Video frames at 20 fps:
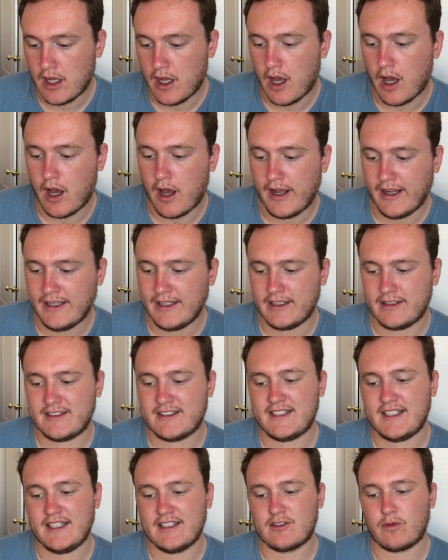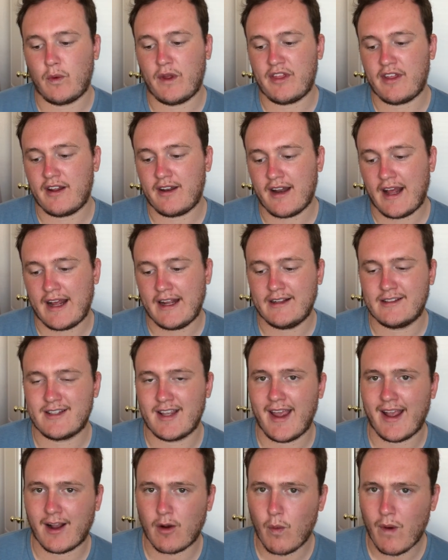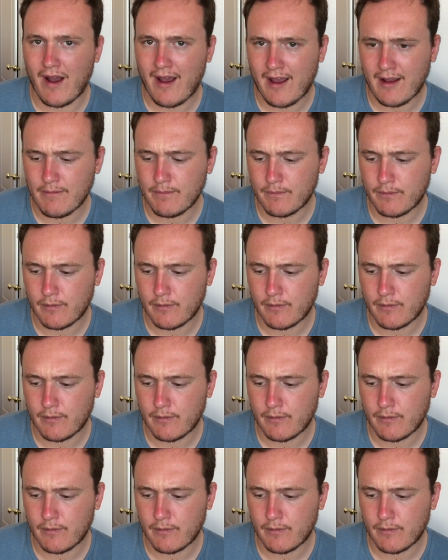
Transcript: Uh, it sits within a Techware